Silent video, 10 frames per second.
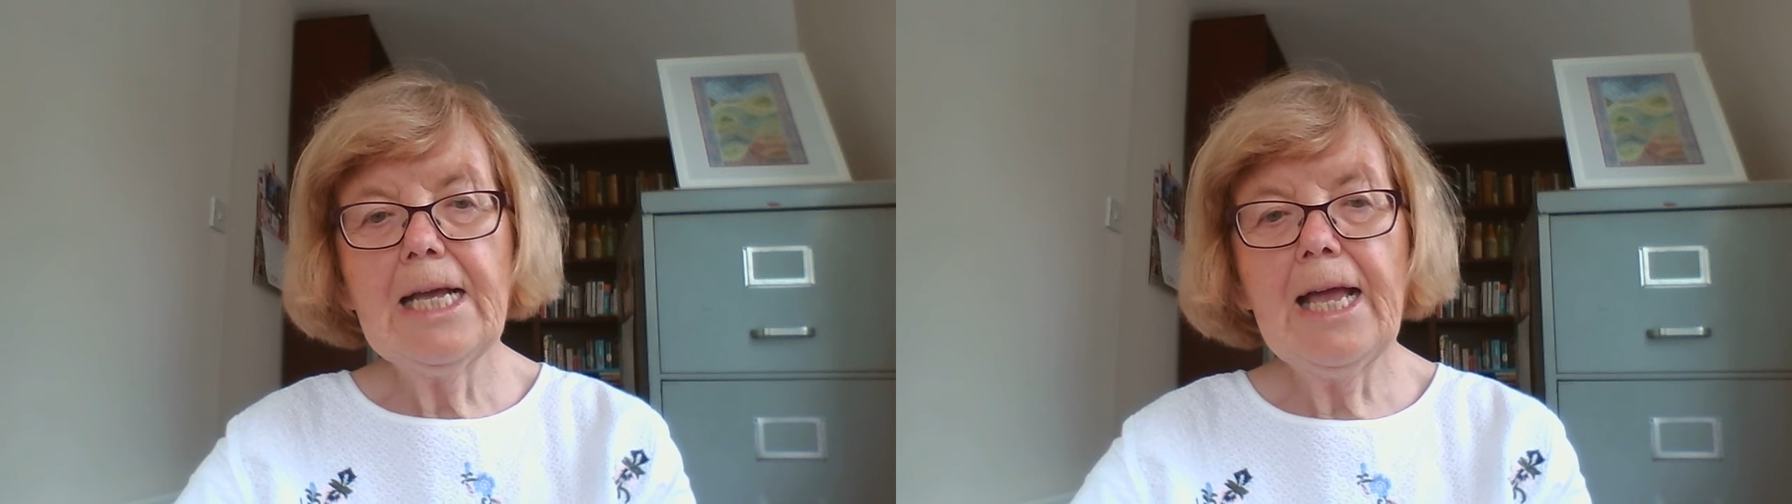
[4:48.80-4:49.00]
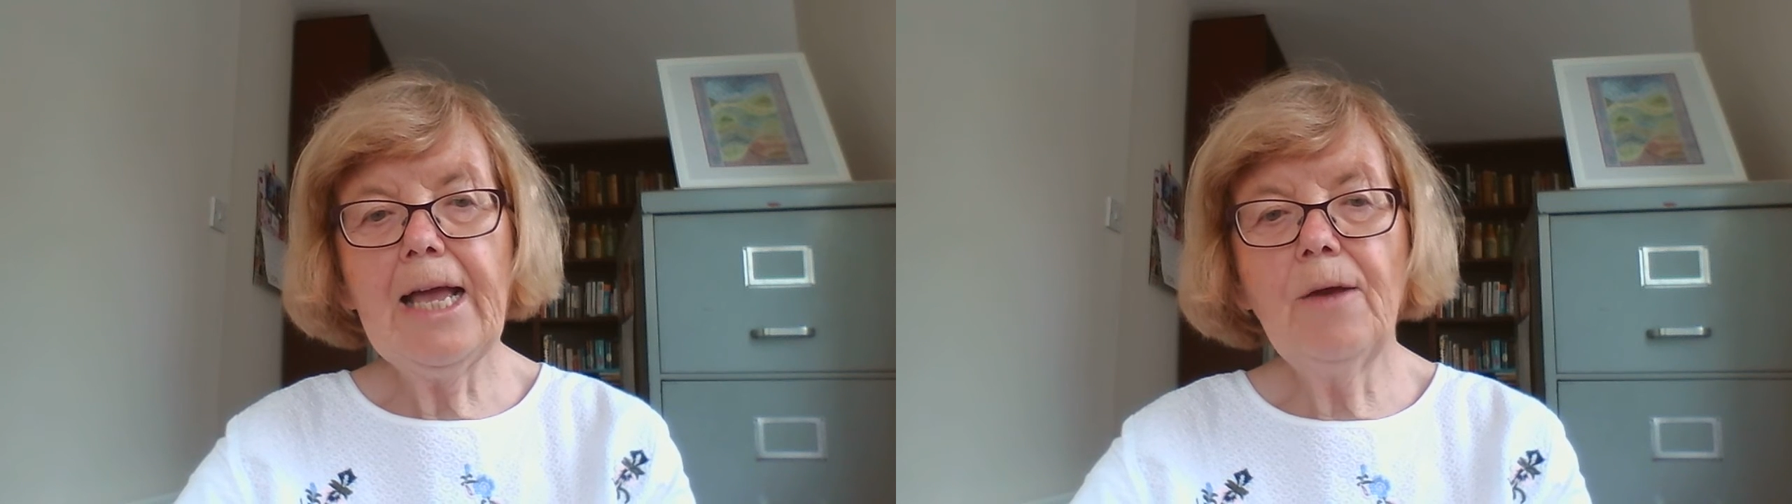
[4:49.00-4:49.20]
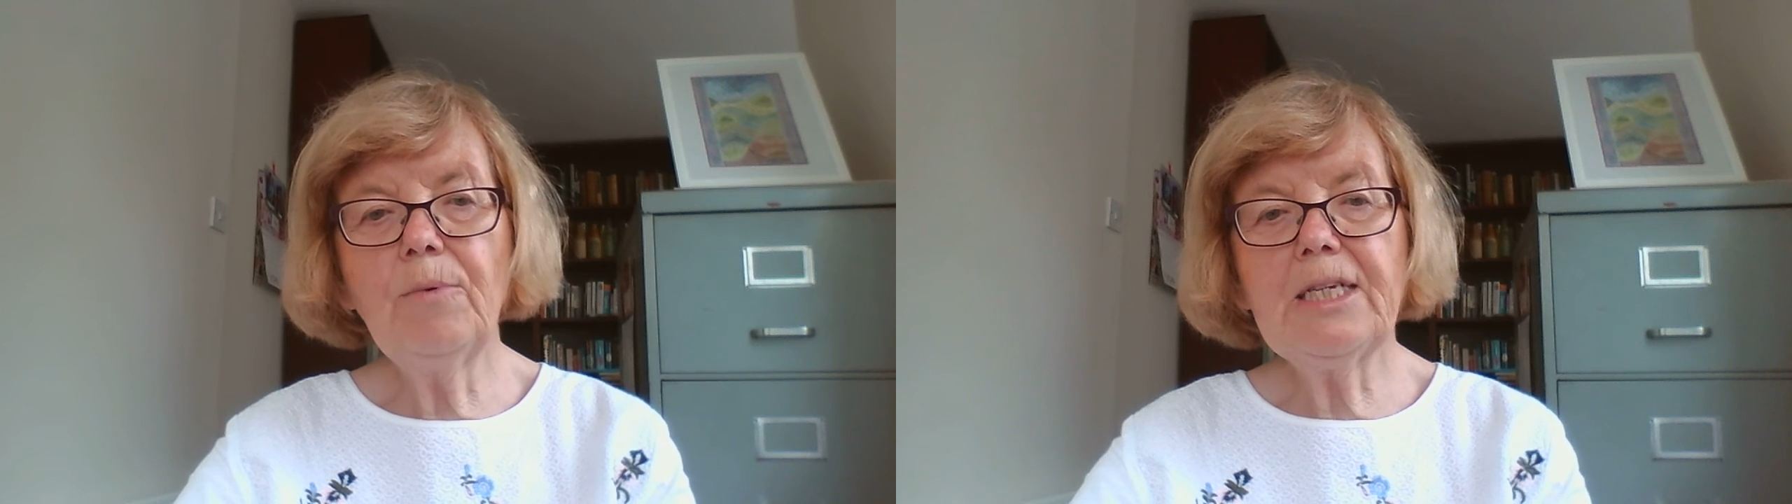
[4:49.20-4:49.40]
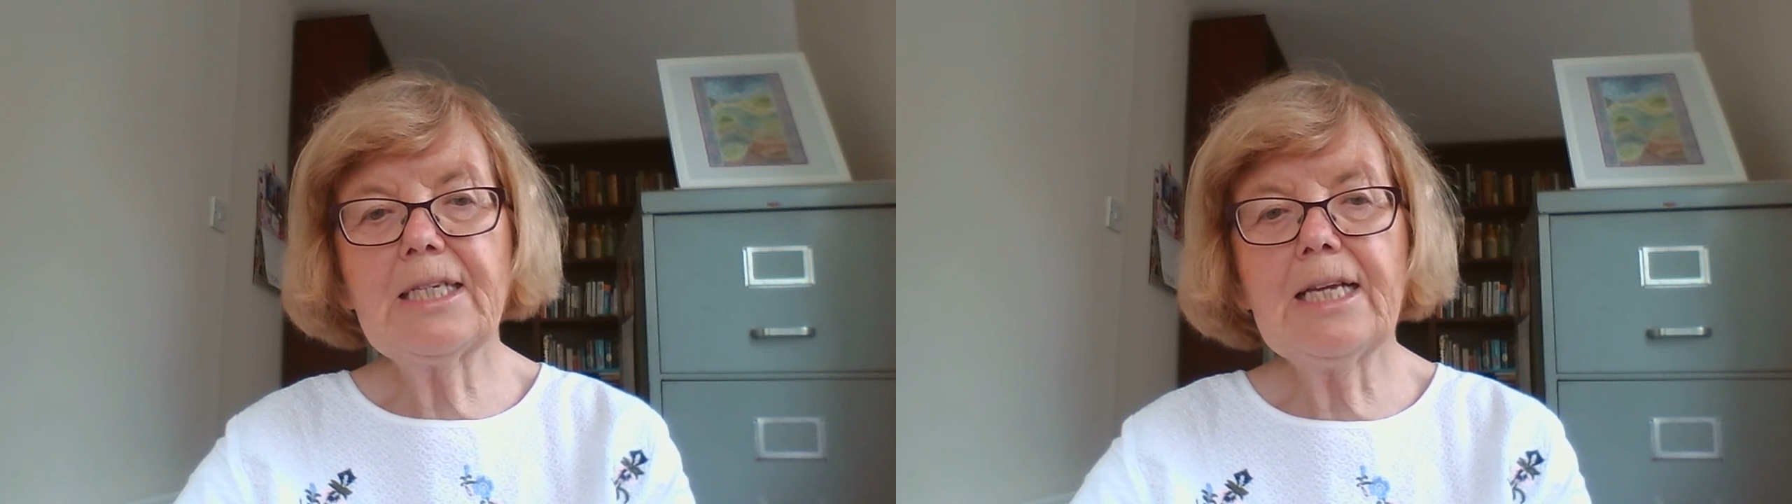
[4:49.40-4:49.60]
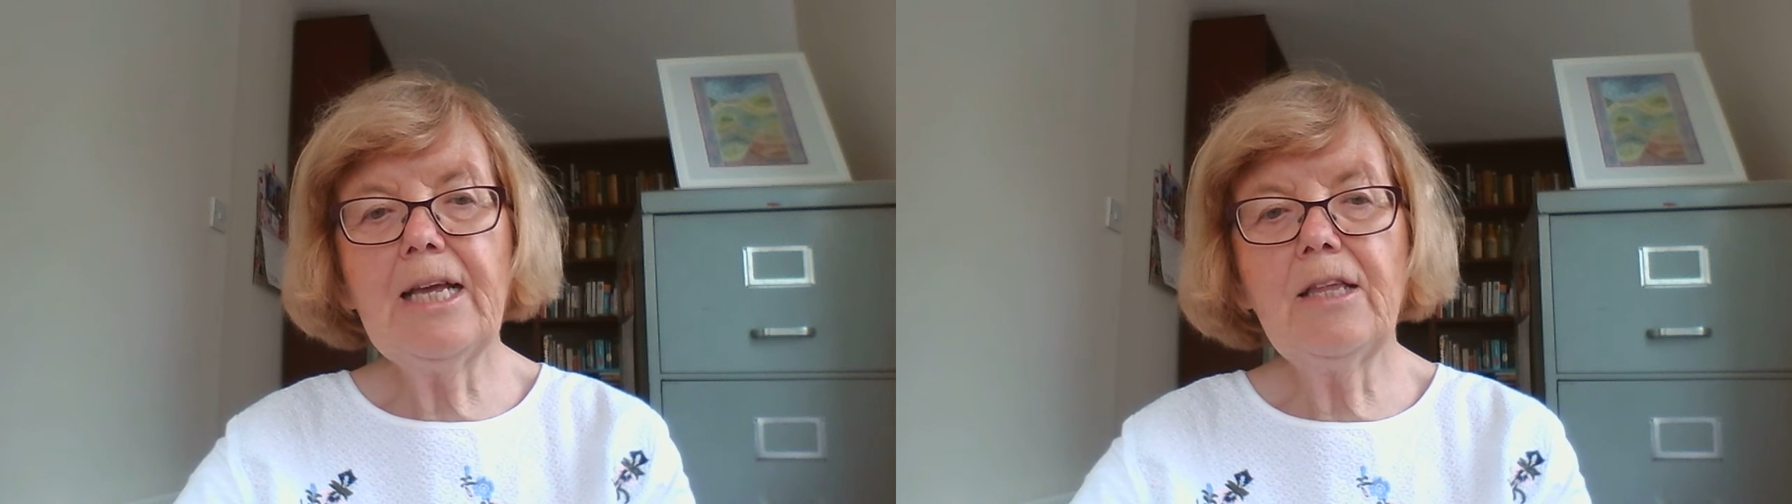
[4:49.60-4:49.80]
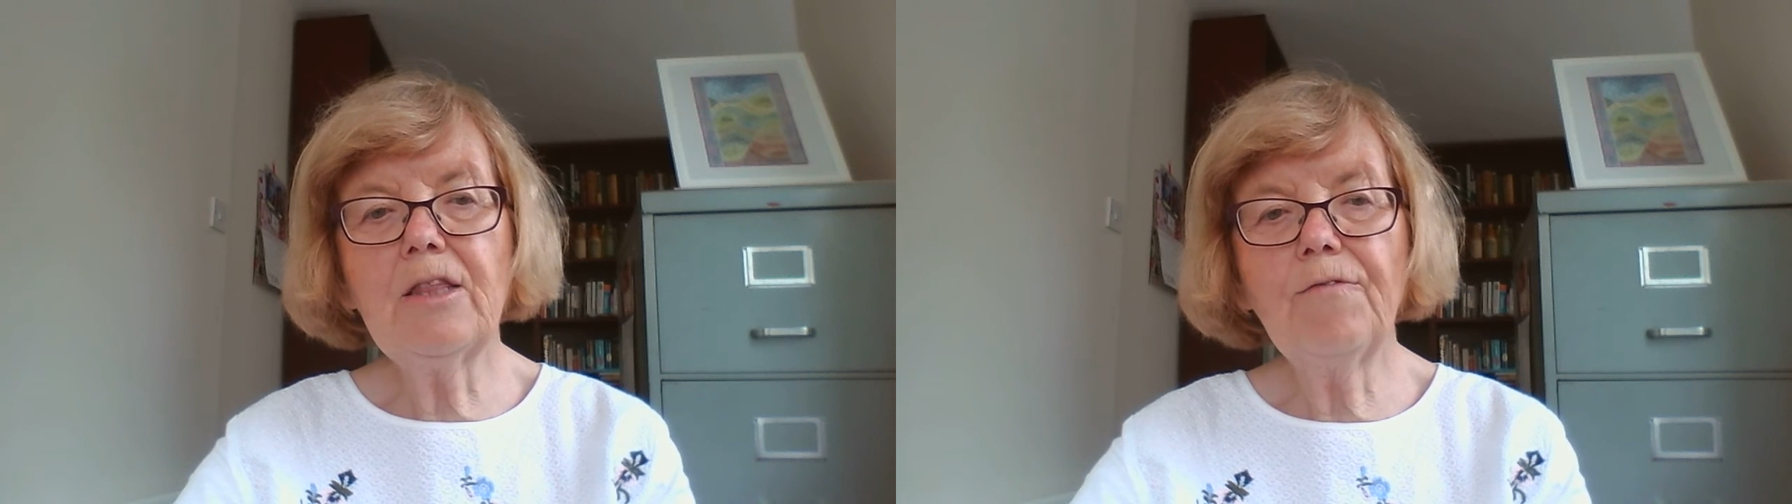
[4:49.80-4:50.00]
Here we see the